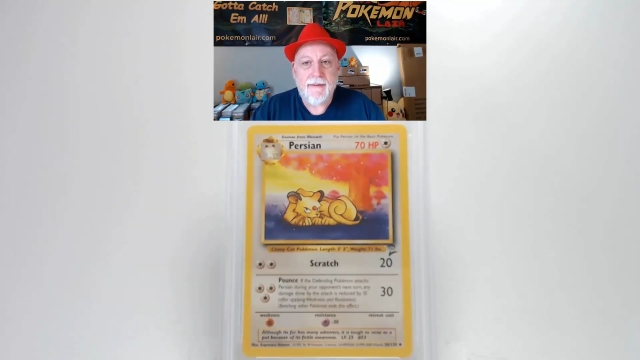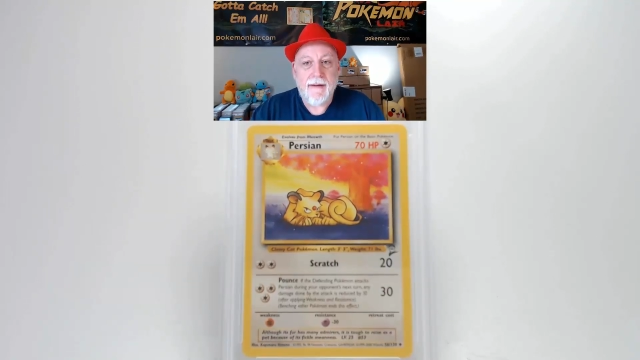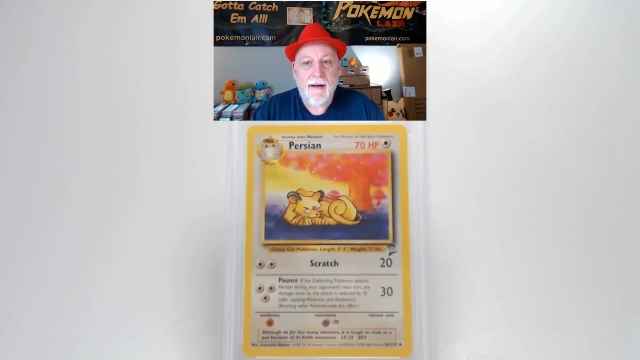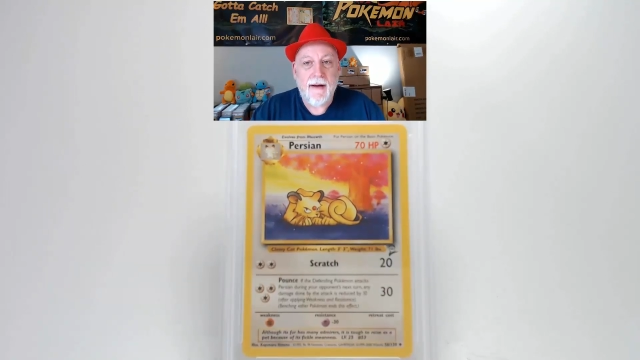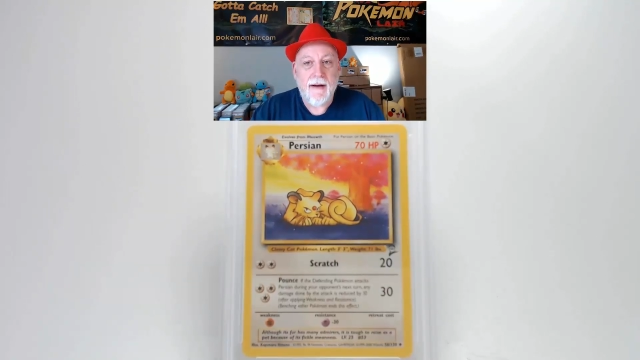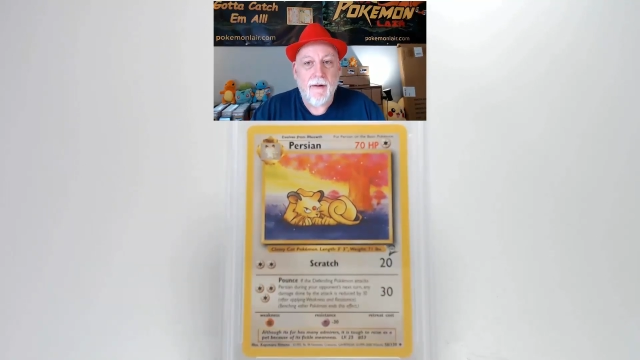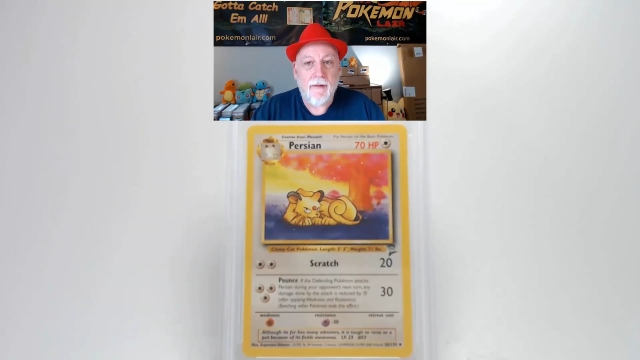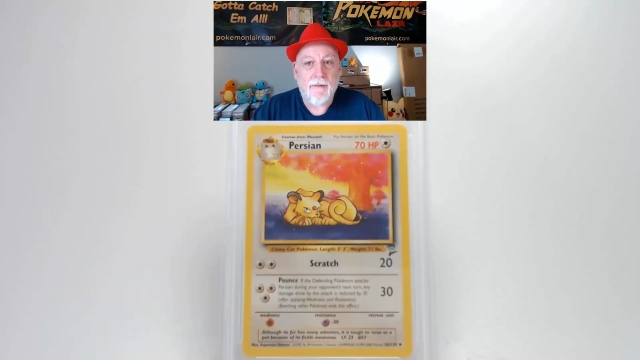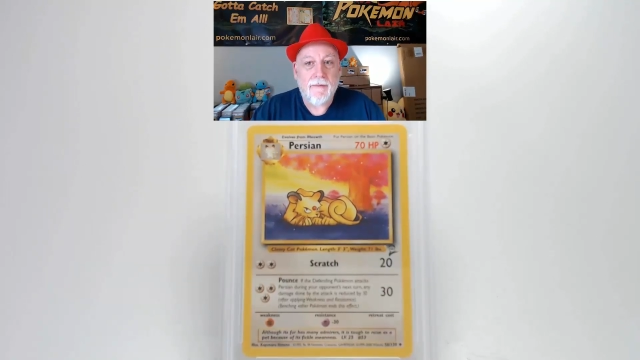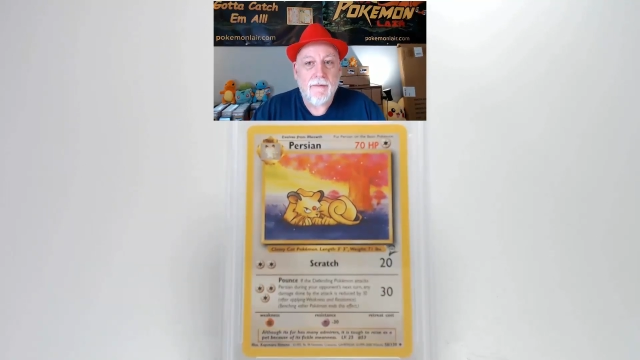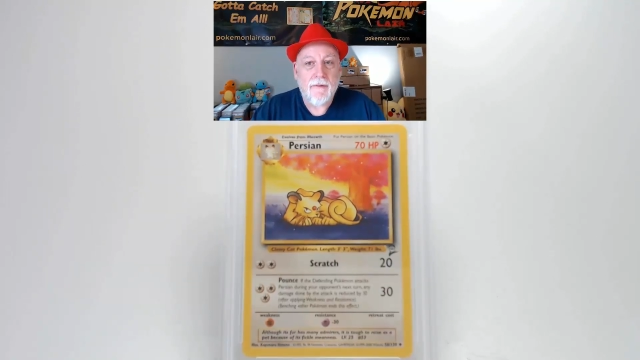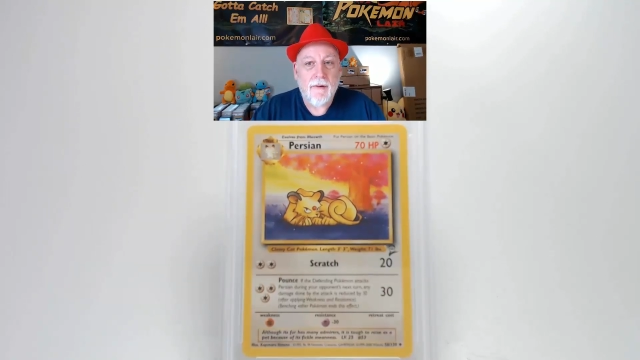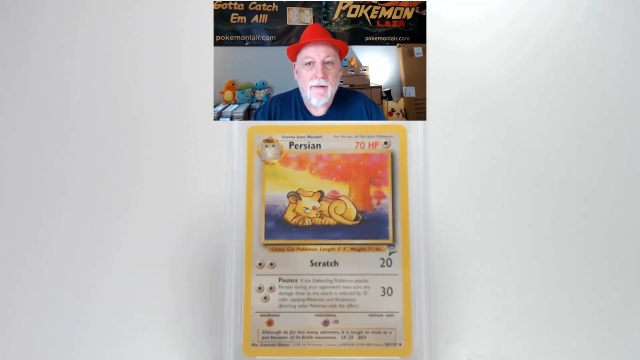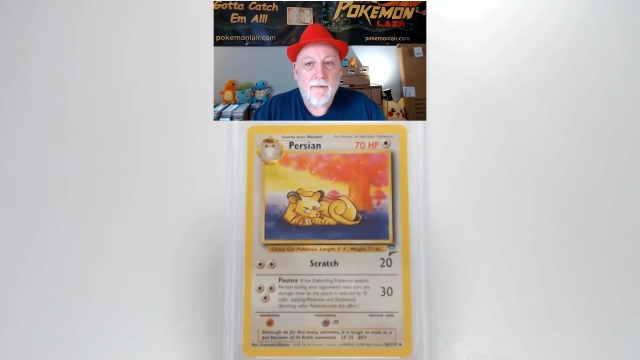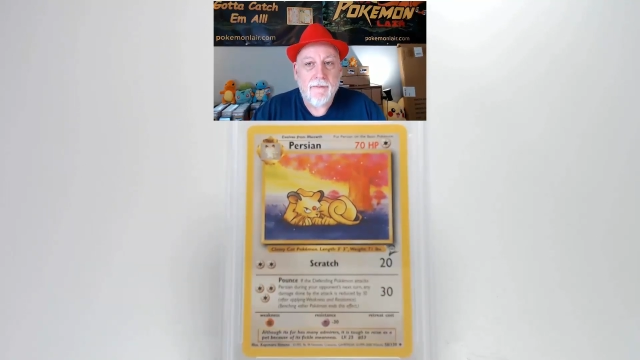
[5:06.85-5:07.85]
dinger
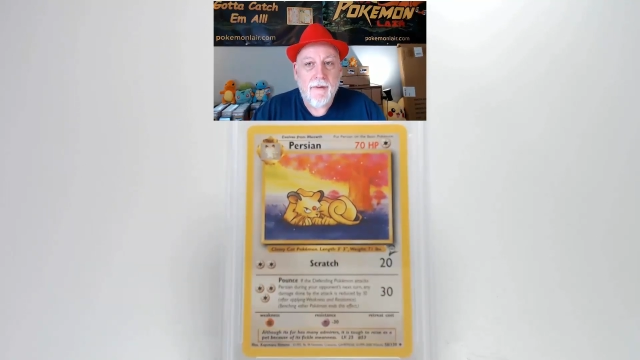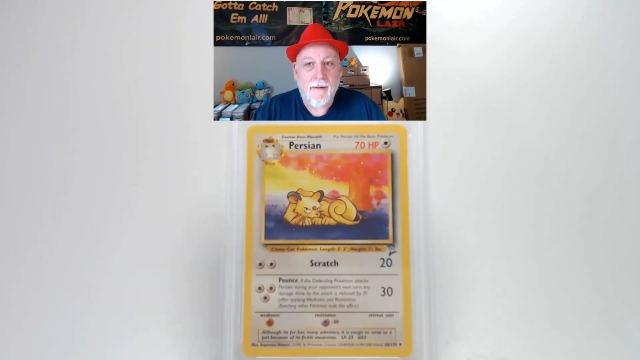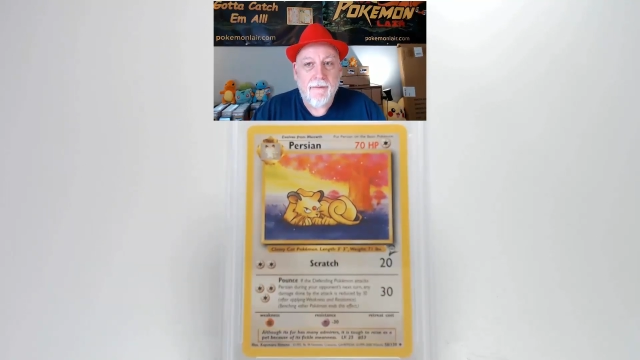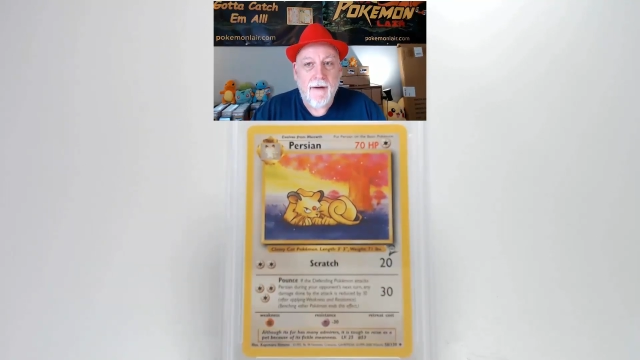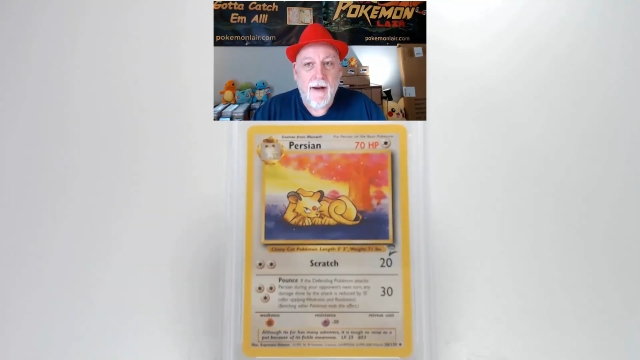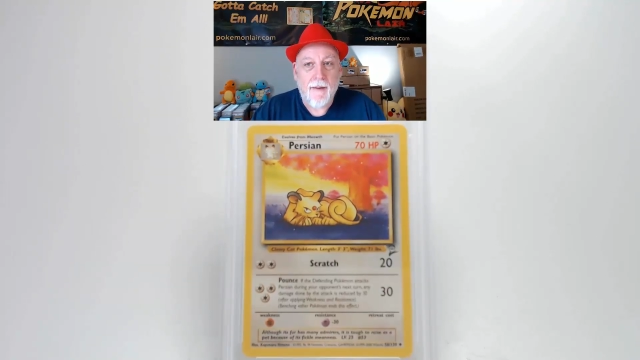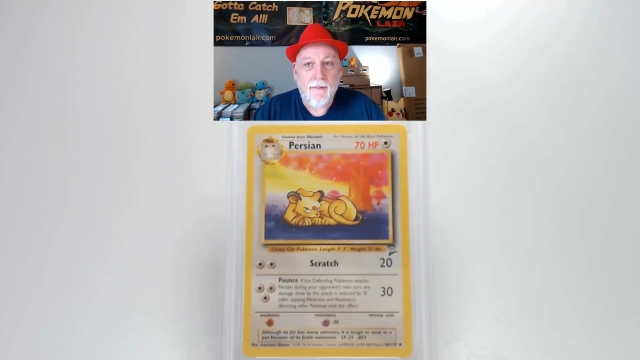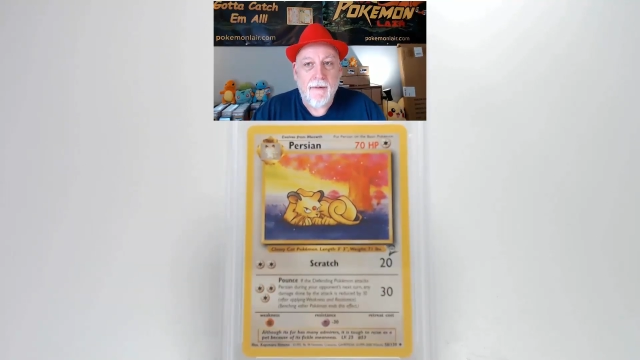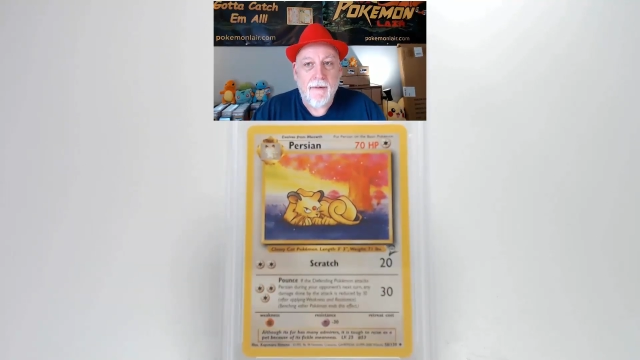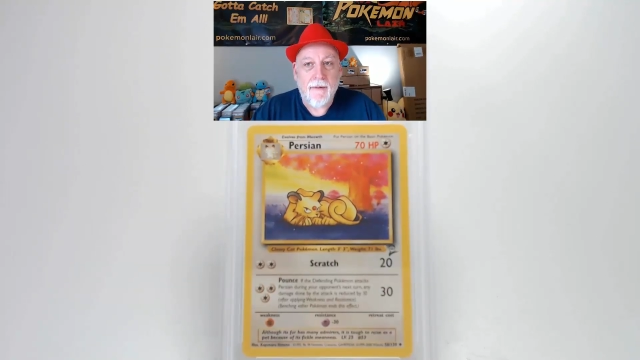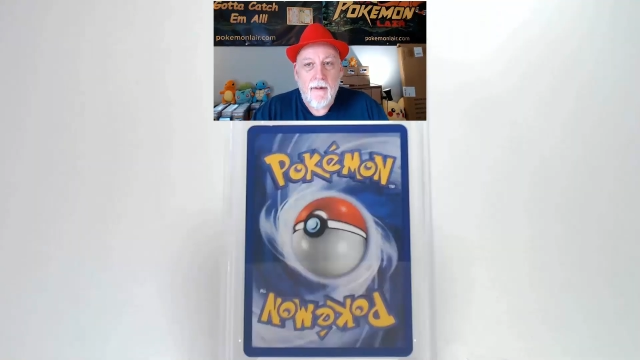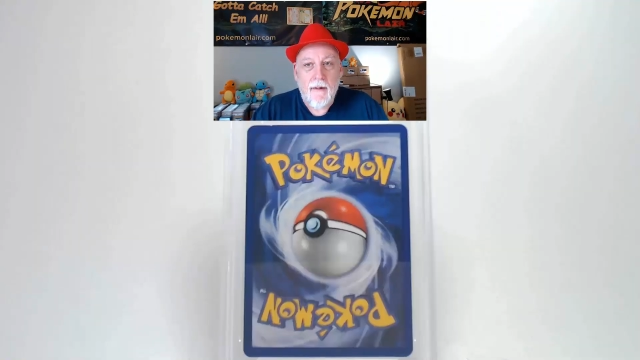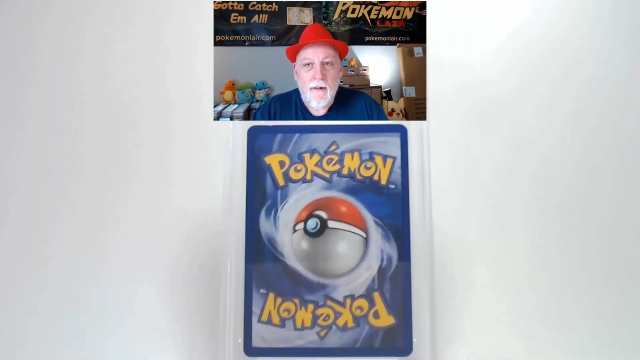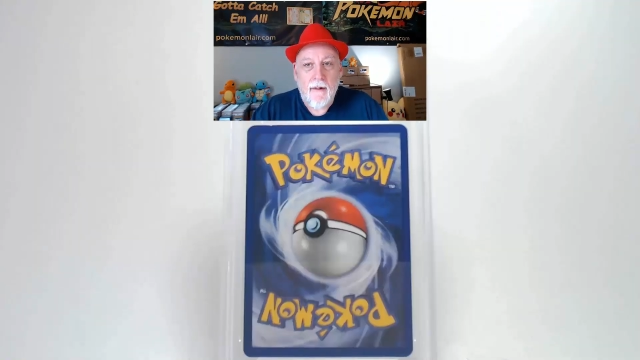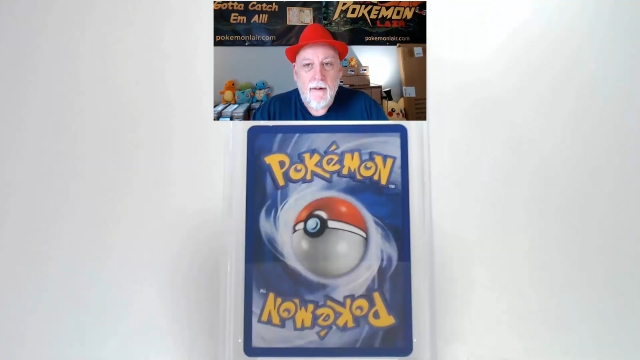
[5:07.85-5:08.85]
of damage.